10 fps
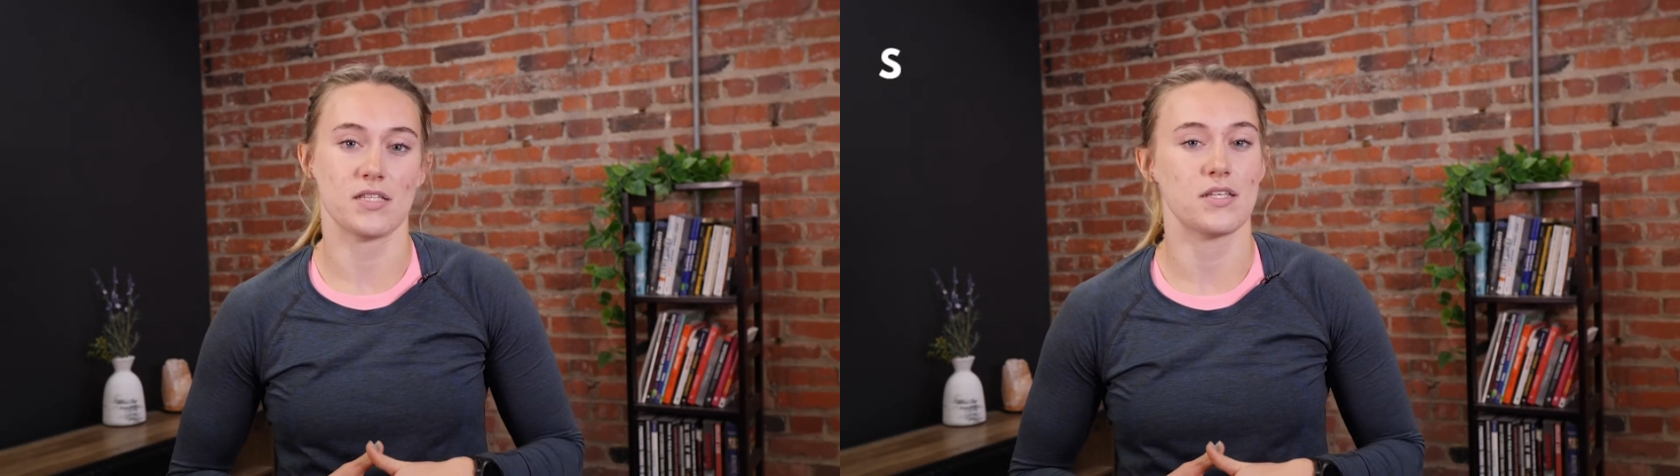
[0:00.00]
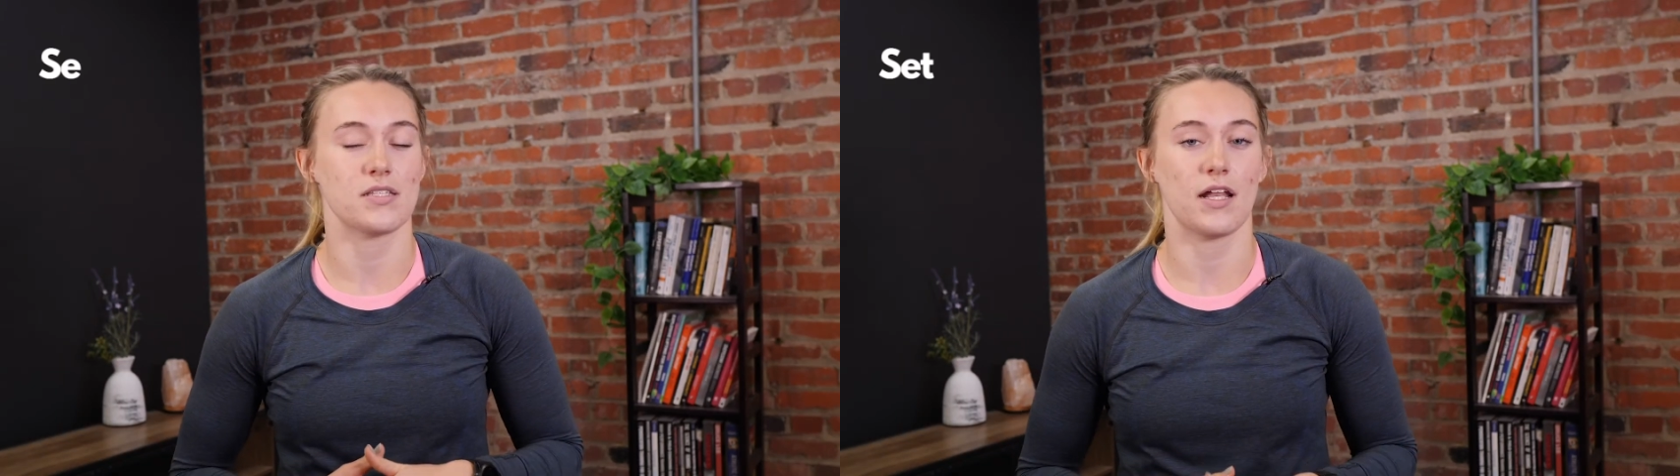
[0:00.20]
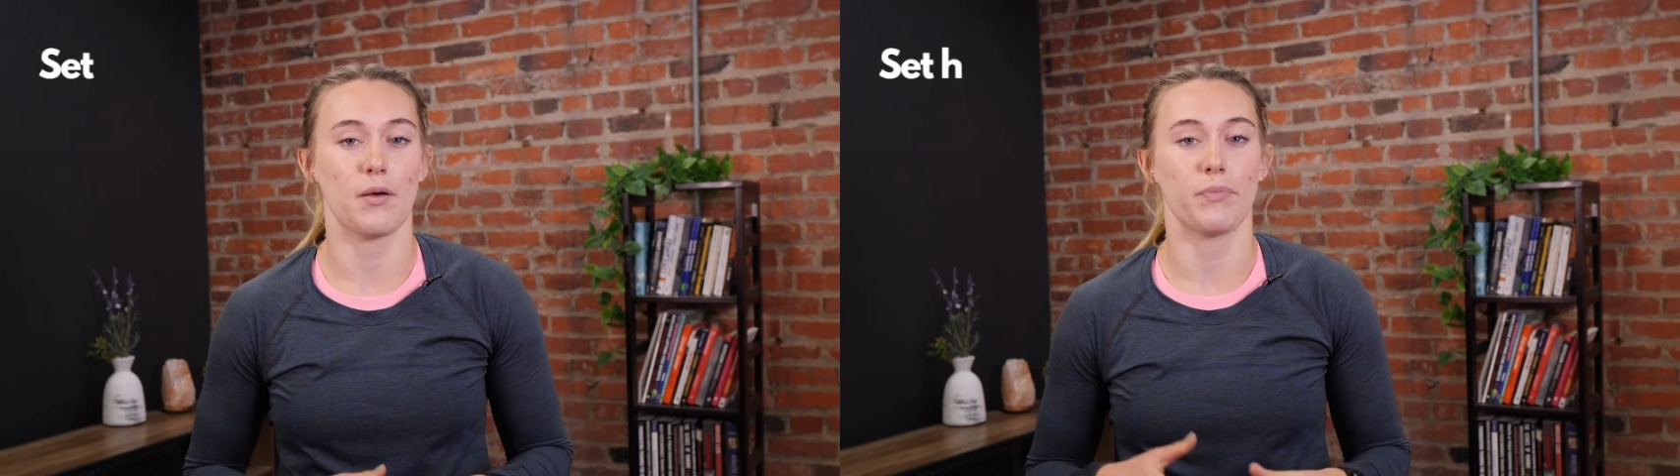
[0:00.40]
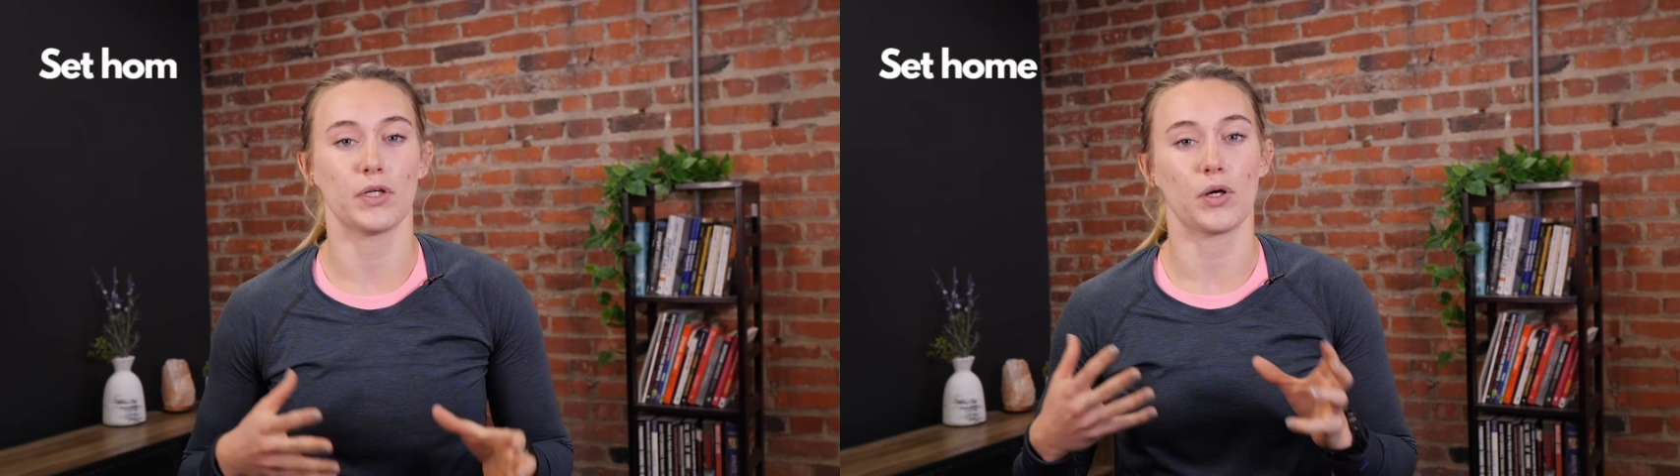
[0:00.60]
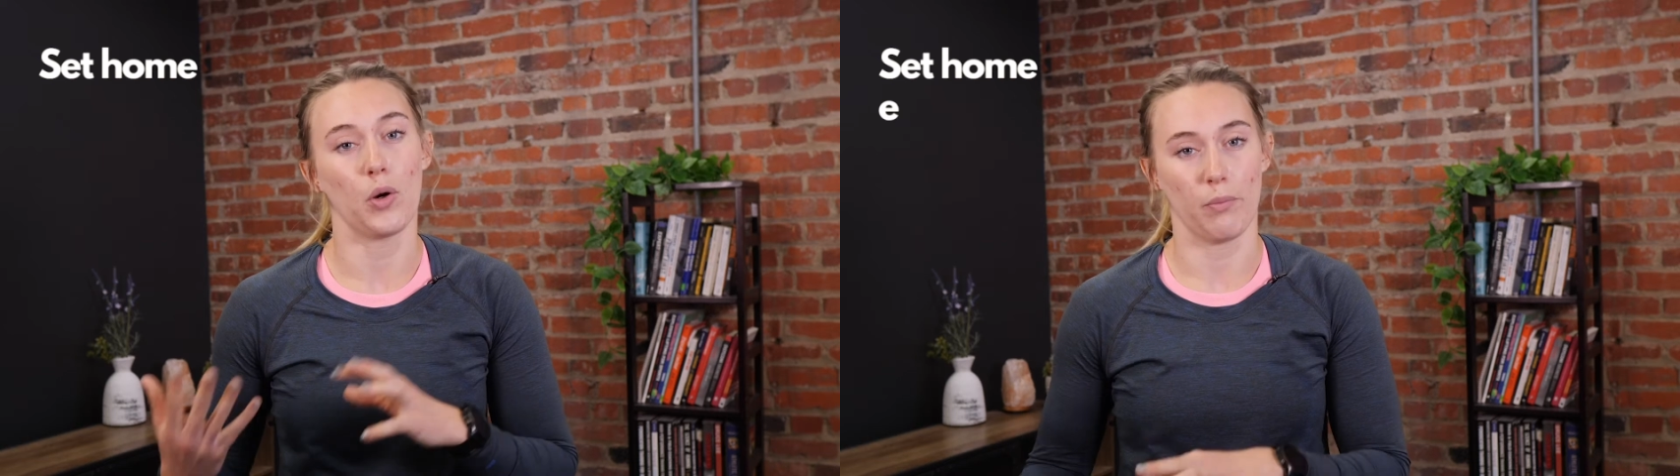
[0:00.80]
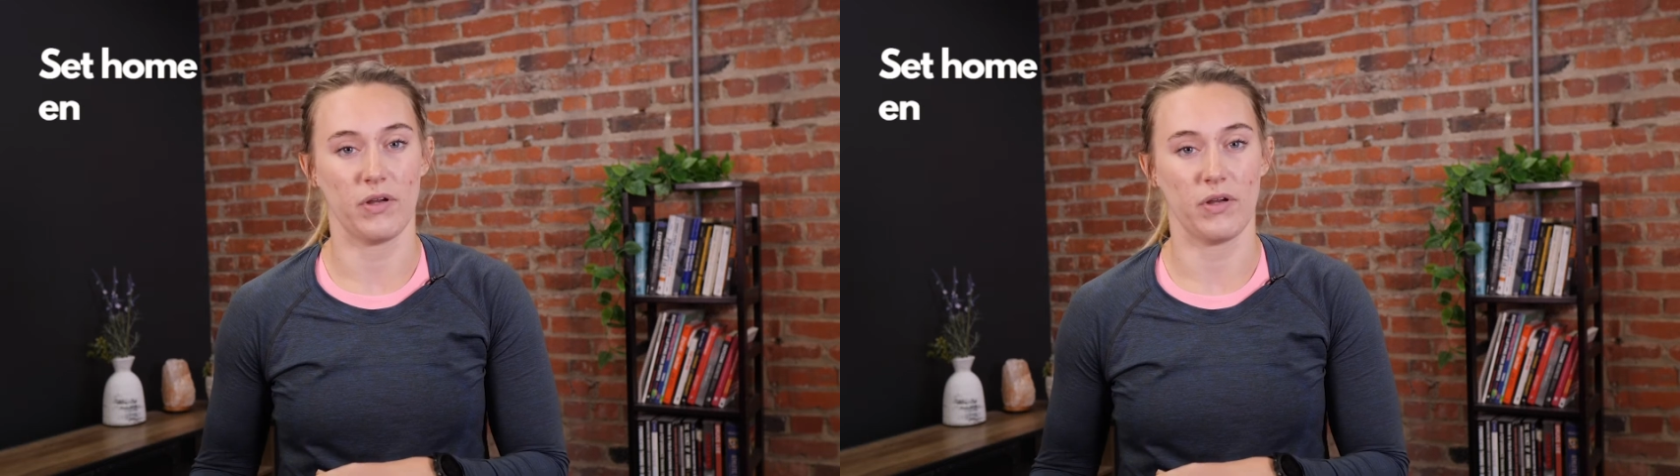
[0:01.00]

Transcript: to set up your home